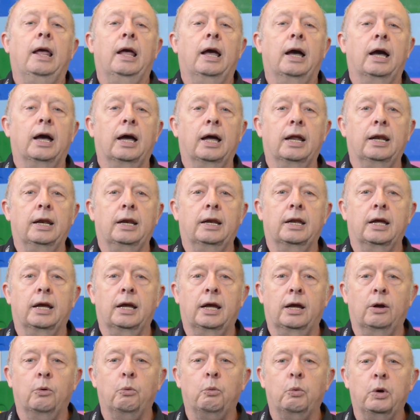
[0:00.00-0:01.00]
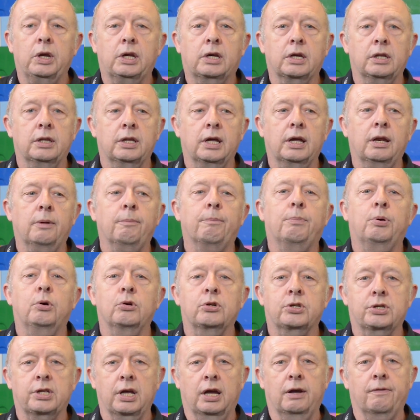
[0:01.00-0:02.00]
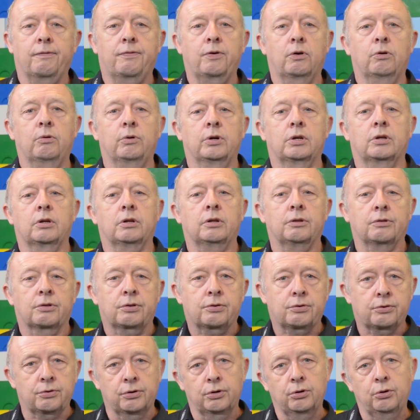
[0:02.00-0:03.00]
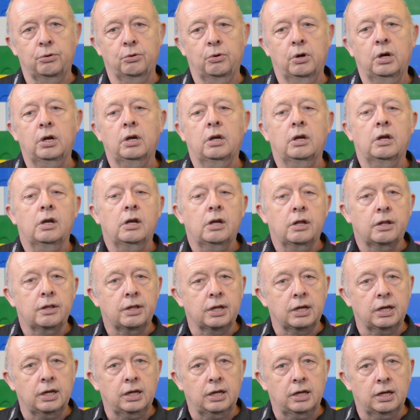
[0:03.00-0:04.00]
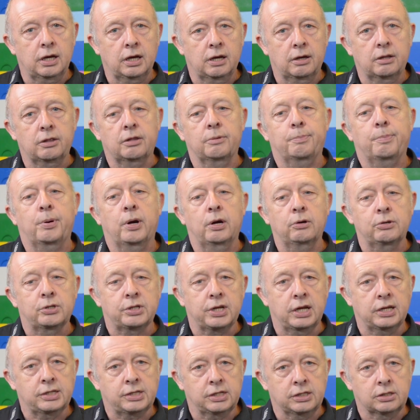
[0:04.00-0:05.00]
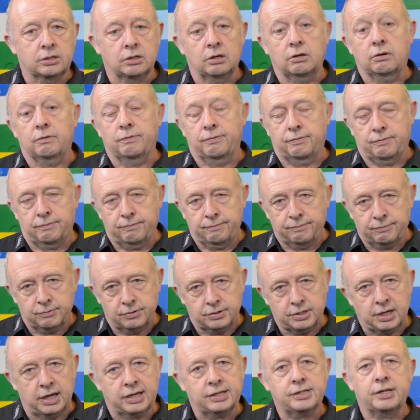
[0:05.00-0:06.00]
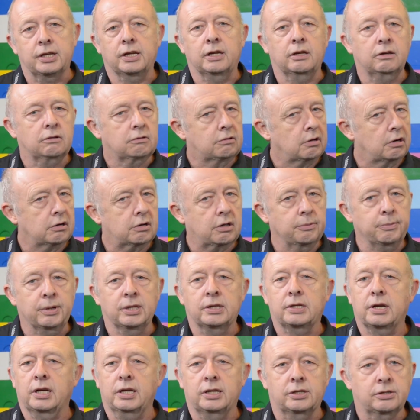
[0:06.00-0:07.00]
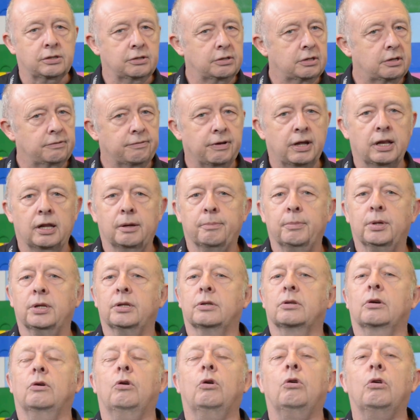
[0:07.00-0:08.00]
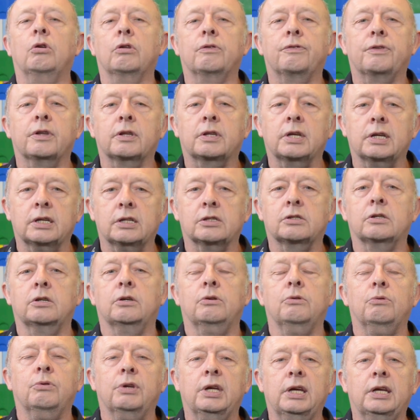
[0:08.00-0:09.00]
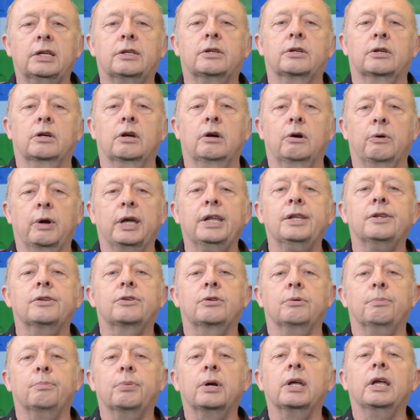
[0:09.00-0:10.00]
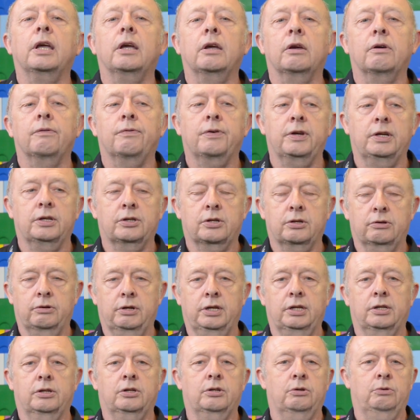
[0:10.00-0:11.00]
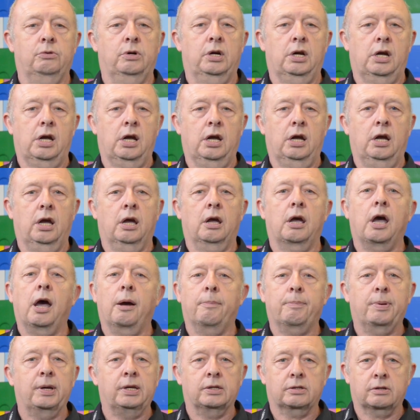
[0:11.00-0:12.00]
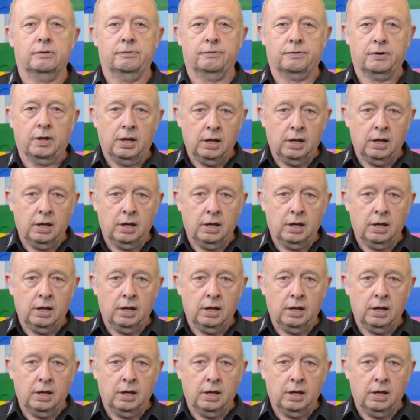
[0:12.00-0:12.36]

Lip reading: And we can then push that forward and through the processes of testing, documentation, development, all of the things that you need to go into bringing a feature into a piece of